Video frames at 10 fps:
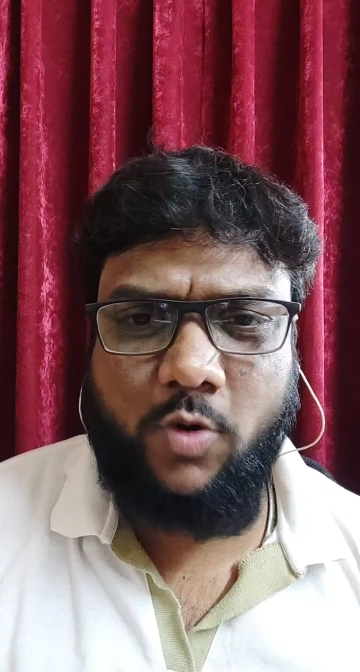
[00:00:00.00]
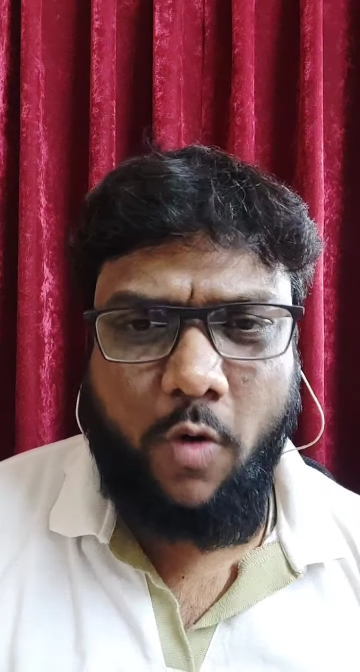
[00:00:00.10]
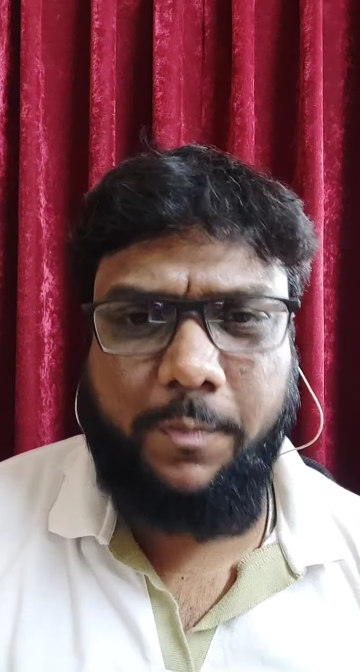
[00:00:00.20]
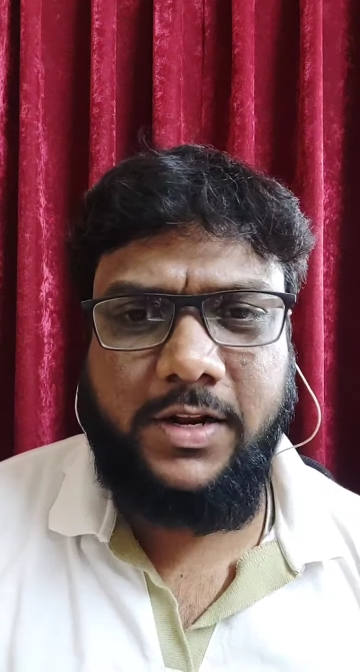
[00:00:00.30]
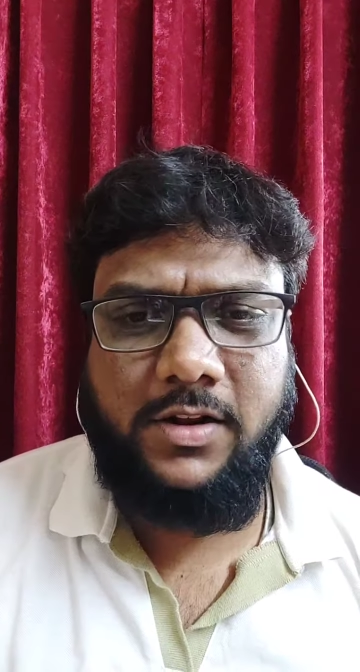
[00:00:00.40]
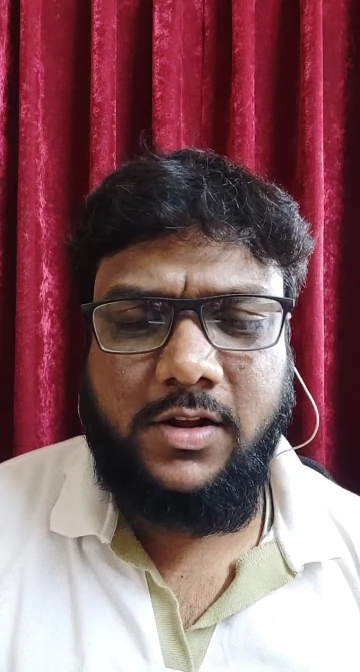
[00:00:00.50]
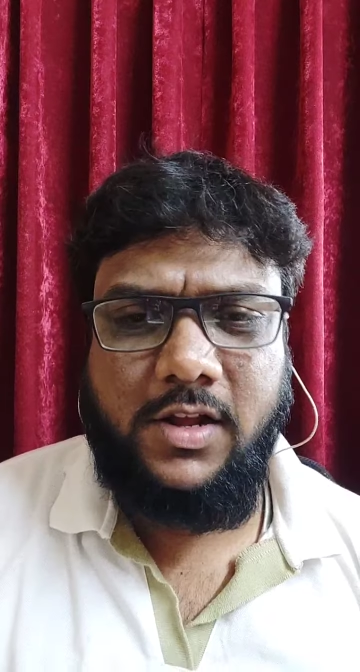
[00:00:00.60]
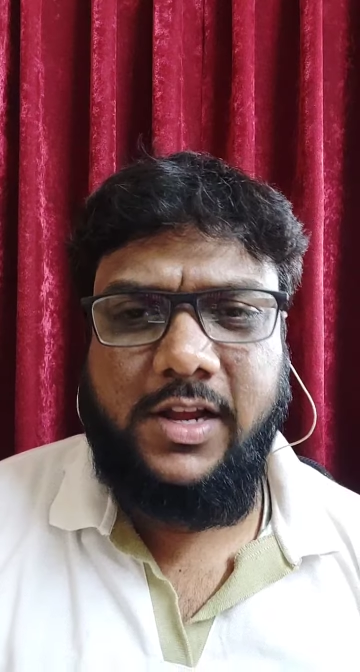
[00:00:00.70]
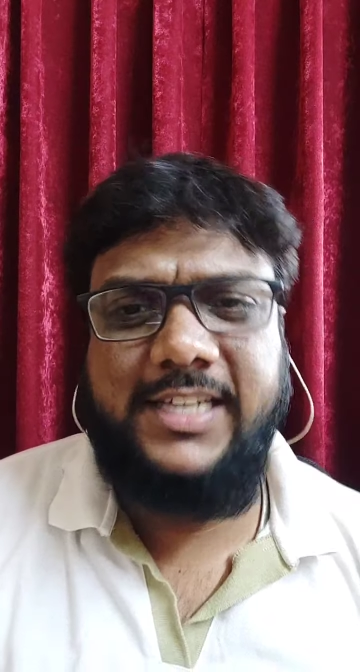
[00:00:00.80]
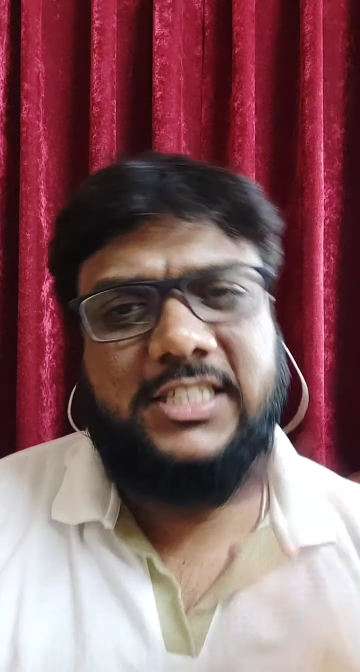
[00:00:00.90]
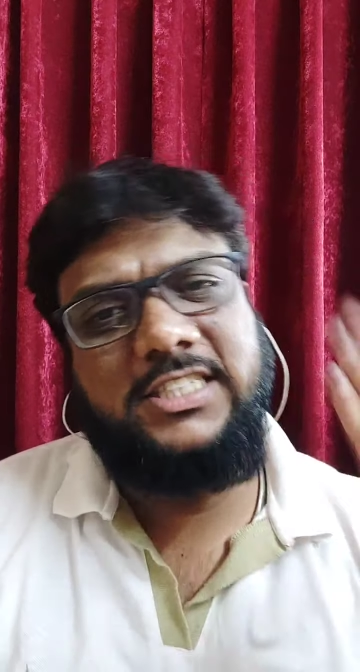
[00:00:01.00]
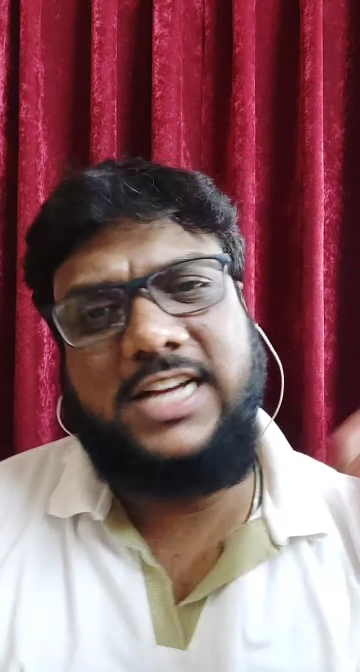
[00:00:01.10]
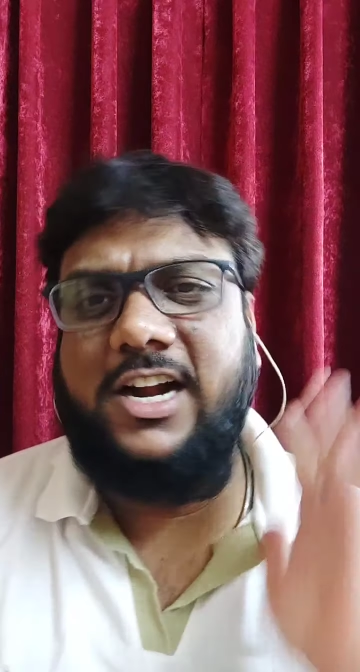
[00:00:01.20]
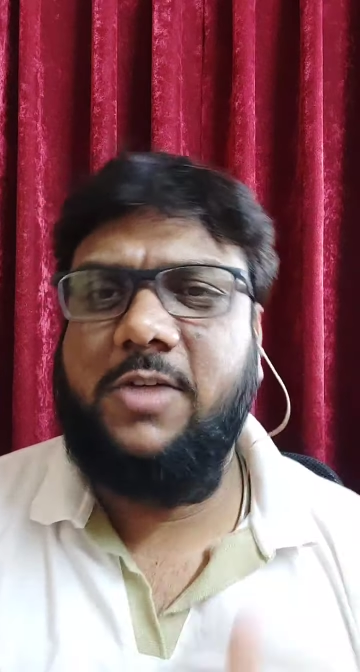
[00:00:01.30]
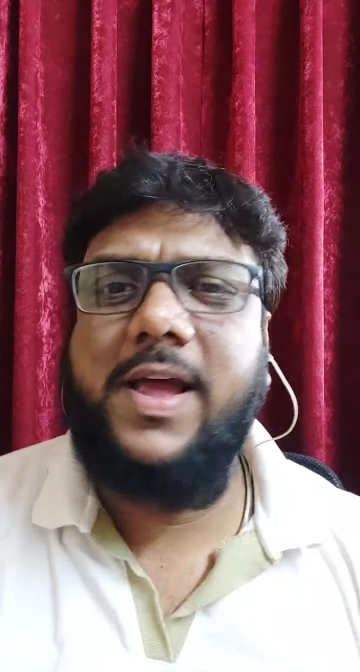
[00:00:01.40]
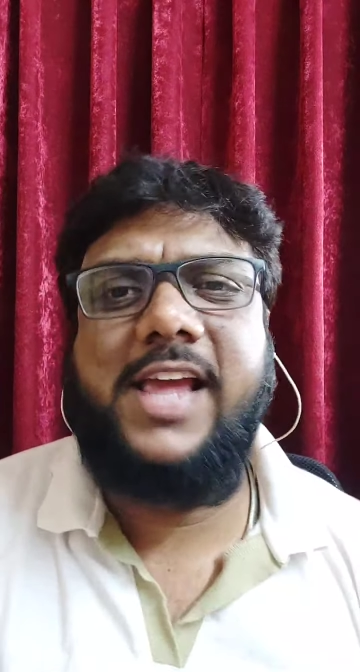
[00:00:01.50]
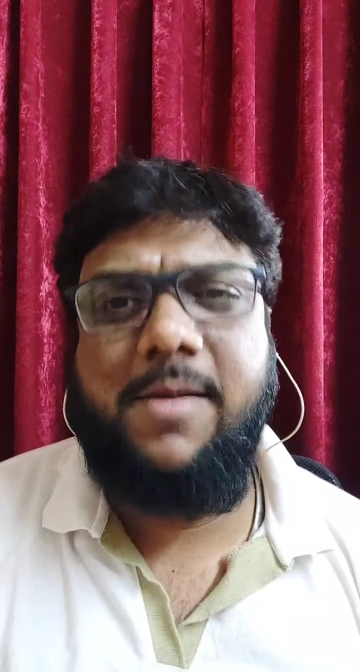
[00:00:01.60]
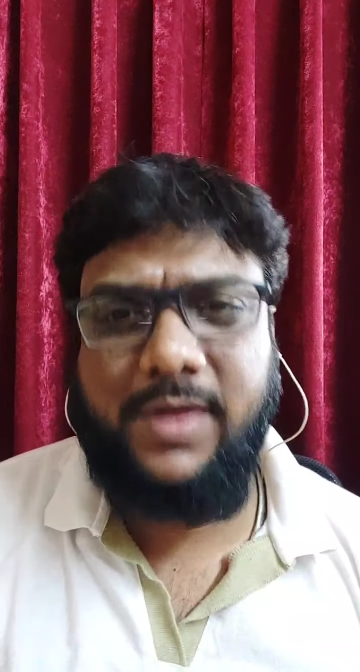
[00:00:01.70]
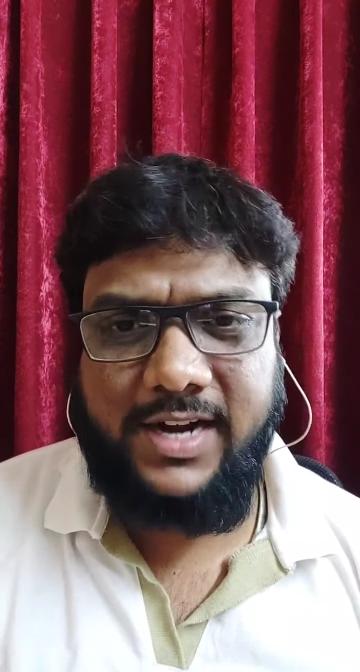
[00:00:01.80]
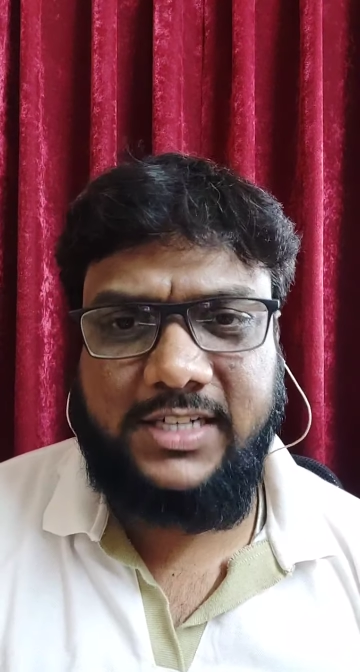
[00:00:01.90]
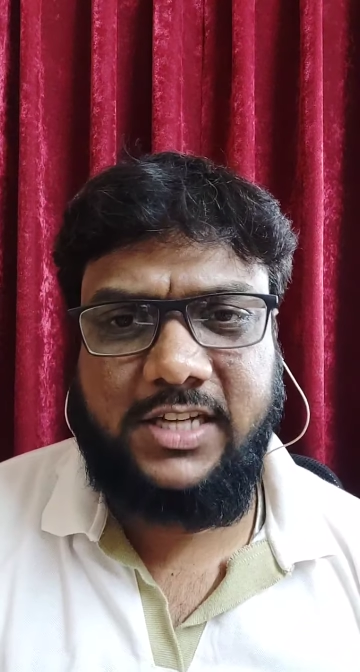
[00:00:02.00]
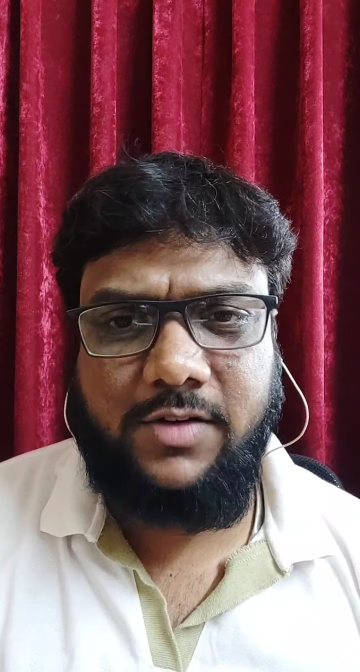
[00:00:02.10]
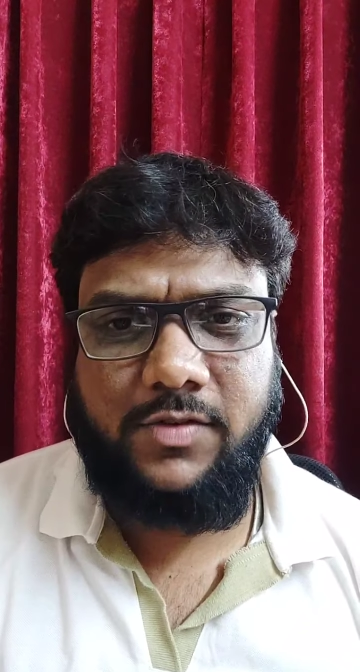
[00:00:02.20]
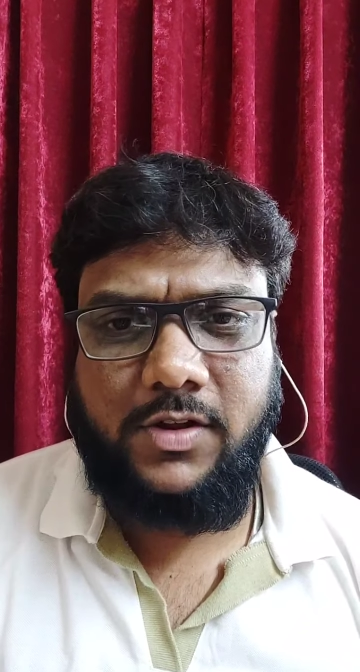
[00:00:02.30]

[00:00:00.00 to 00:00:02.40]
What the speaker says: open is decided by camera itself.